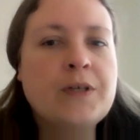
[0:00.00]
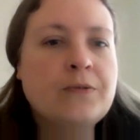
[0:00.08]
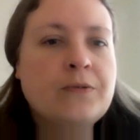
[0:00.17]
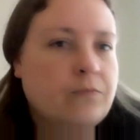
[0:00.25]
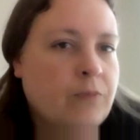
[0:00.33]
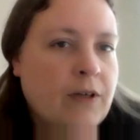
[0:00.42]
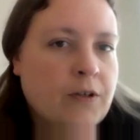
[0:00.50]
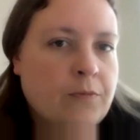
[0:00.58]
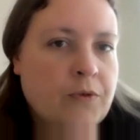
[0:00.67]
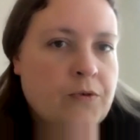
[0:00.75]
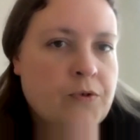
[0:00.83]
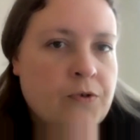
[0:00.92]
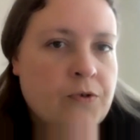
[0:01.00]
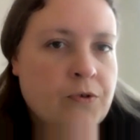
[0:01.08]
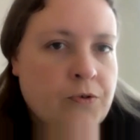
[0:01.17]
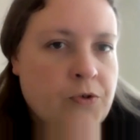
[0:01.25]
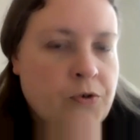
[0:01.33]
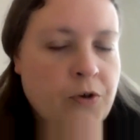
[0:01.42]
we'd welcome you
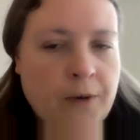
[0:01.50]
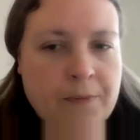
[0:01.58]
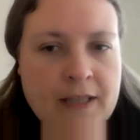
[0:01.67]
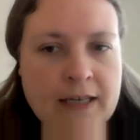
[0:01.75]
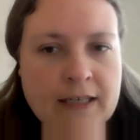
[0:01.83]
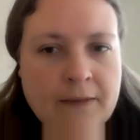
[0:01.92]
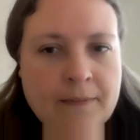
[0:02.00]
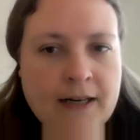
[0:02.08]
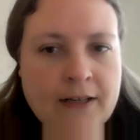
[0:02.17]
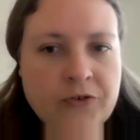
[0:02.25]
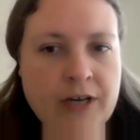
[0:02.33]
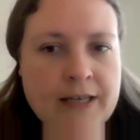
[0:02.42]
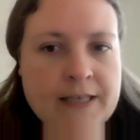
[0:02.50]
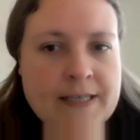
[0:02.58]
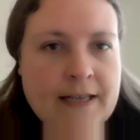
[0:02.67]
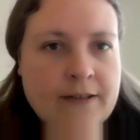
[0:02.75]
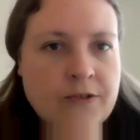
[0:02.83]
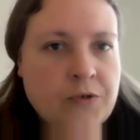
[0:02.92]
to copy that email address
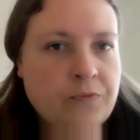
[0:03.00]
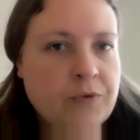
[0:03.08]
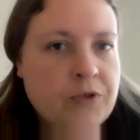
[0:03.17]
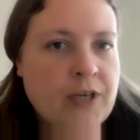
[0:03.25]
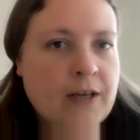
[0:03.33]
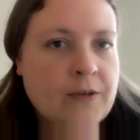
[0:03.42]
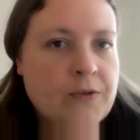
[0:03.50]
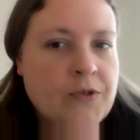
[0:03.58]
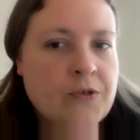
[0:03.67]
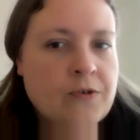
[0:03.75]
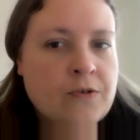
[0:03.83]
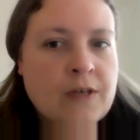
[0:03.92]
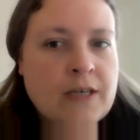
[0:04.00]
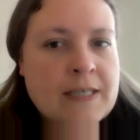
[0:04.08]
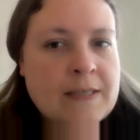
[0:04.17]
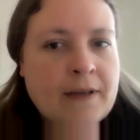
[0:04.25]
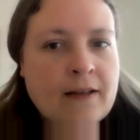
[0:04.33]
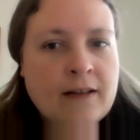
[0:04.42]
and to reach out to
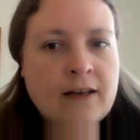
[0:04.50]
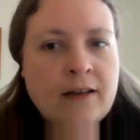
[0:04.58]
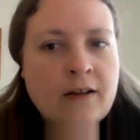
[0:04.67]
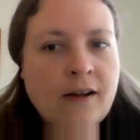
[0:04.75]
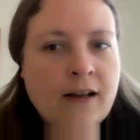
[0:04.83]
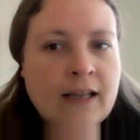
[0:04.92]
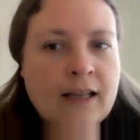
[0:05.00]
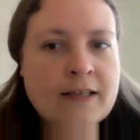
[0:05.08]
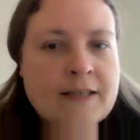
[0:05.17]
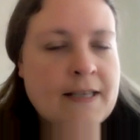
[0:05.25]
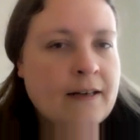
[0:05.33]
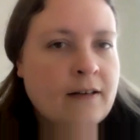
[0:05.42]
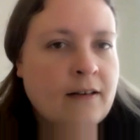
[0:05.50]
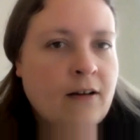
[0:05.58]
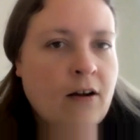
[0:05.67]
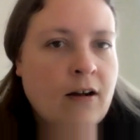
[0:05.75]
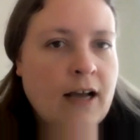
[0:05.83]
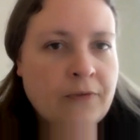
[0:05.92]
Isabel and her colleagues in
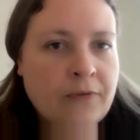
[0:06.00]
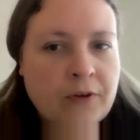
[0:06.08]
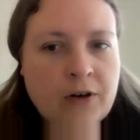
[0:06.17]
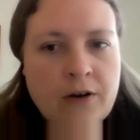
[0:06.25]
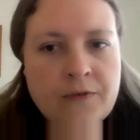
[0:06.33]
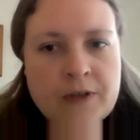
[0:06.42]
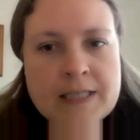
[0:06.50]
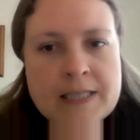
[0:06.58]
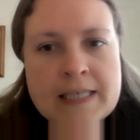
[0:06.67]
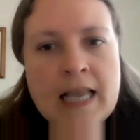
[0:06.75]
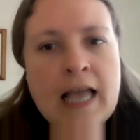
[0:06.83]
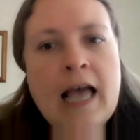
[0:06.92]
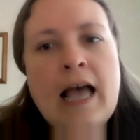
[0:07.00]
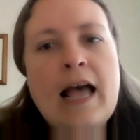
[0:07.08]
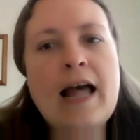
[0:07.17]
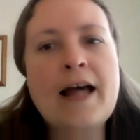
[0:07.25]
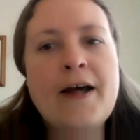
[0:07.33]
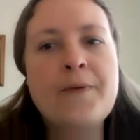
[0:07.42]
our African office
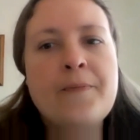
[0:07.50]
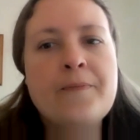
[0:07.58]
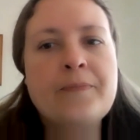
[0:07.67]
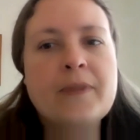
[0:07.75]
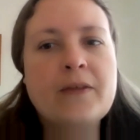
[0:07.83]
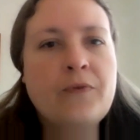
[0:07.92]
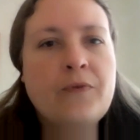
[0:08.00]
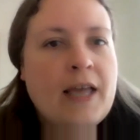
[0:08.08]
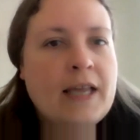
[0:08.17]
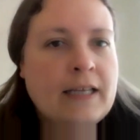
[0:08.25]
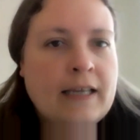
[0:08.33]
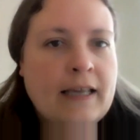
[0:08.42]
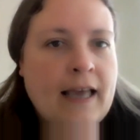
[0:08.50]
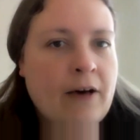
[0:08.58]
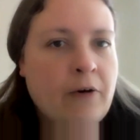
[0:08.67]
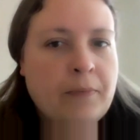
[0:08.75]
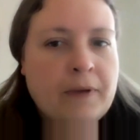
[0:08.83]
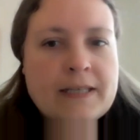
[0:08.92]
for any
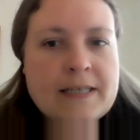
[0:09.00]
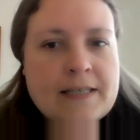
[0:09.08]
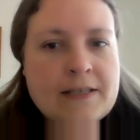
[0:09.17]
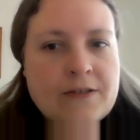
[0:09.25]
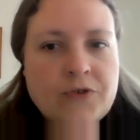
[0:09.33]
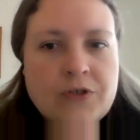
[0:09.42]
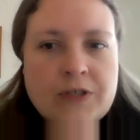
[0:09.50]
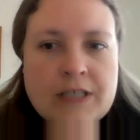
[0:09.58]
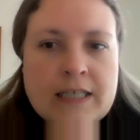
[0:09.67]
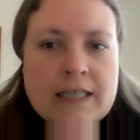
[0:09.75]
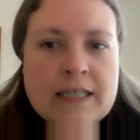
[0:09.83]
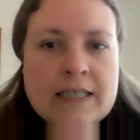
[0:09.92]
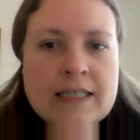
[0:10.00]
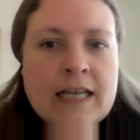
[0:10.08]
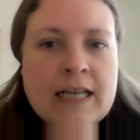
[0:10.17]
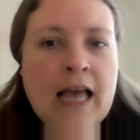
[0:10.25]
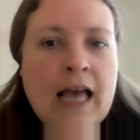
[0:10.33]
help and assistance you need.